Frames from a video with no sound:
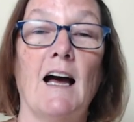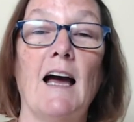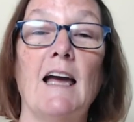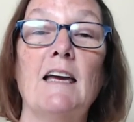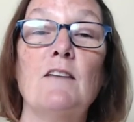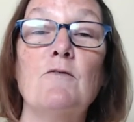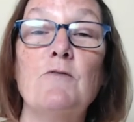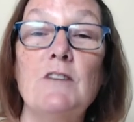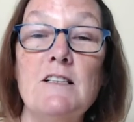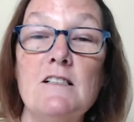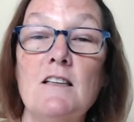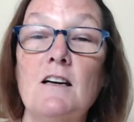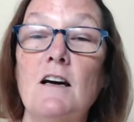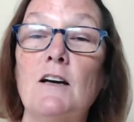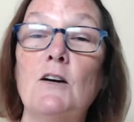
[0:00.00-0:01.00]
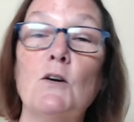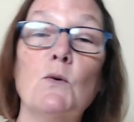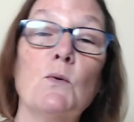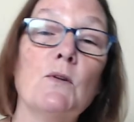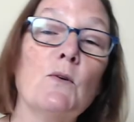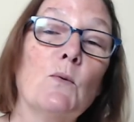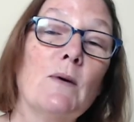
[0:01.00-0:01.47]
I can fix the gutter
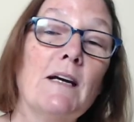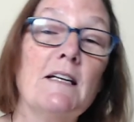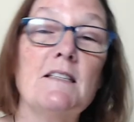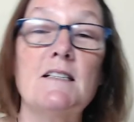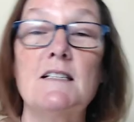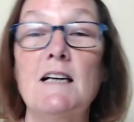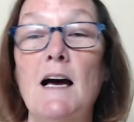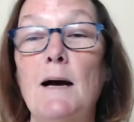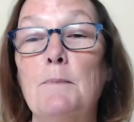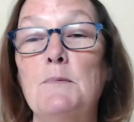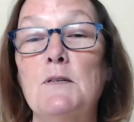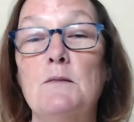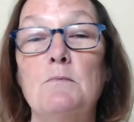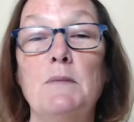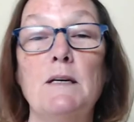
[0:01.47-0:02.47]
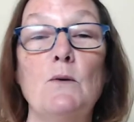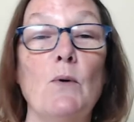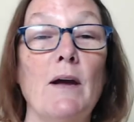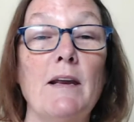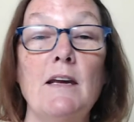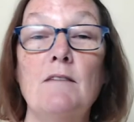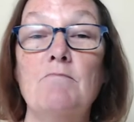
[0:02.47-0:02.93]
when the rain stops and be
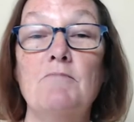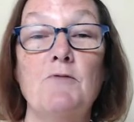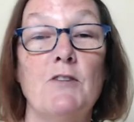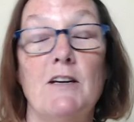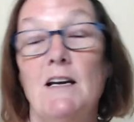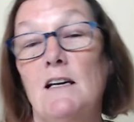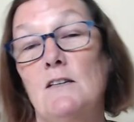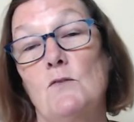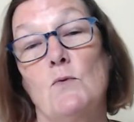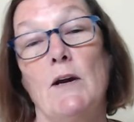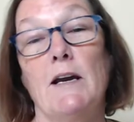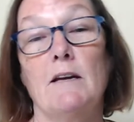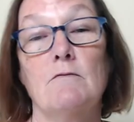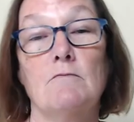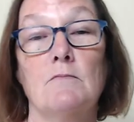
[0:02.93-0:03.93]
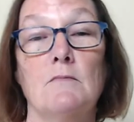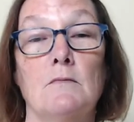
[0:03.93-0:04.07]
ready for the next rain.